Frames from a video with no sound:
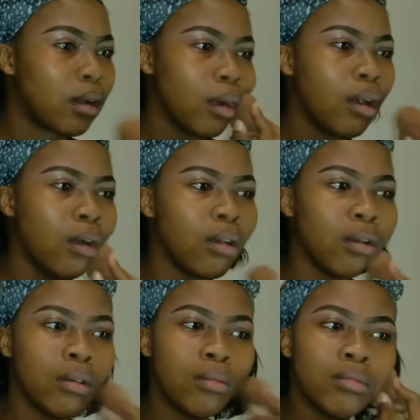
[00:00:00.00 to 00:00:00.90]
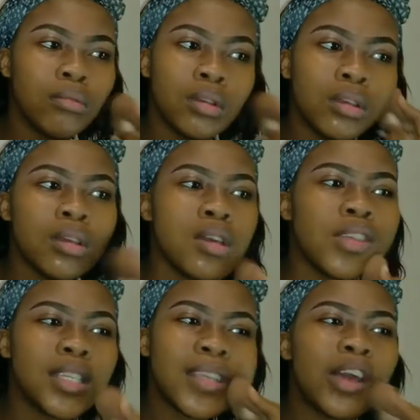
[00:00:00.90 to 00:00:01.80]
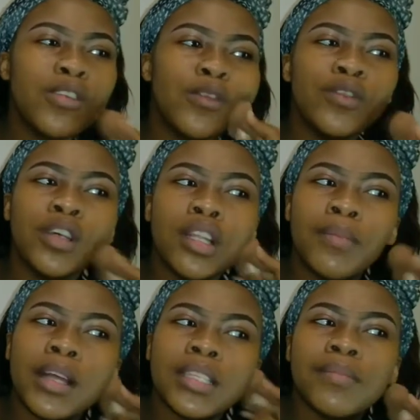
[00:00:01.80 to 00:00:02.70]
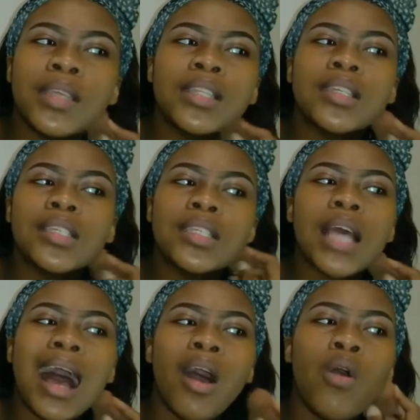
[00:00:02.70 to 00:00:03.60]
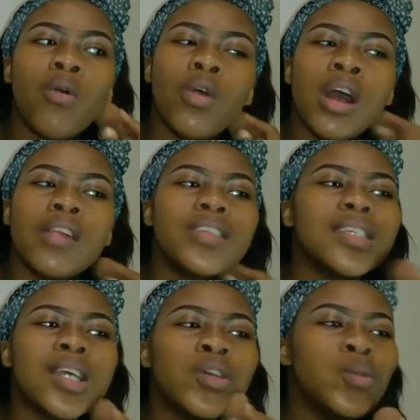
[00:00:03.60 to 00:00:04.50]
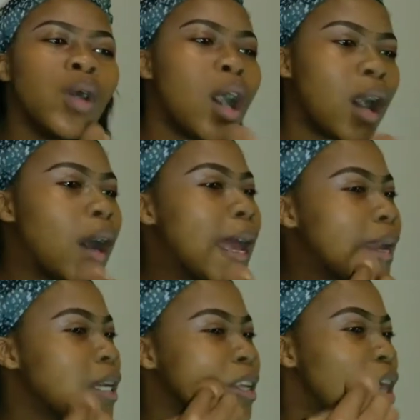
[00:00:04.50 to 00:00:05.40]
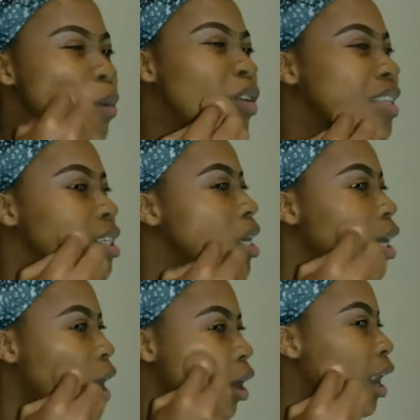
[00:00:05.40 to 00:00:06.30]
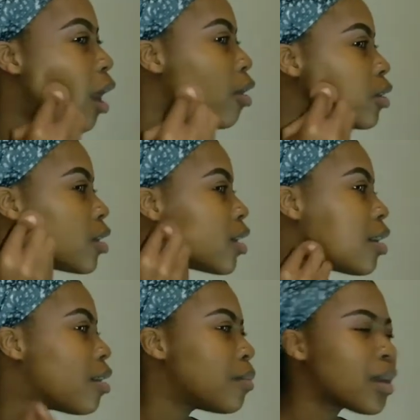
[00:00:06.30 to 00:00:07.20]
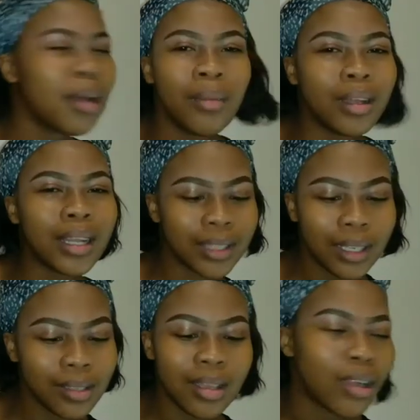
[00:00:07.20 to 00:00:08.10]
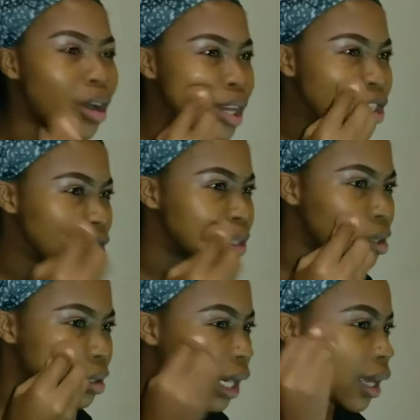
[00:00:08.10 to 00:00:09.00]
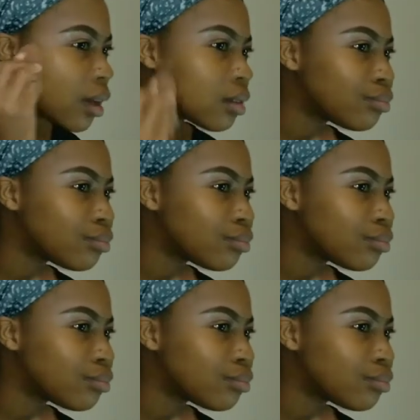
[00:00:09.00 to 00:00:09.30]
oh, this is how you feel about something, this is how you are, and they won't say it out loud. But come on, I studied psychology, so like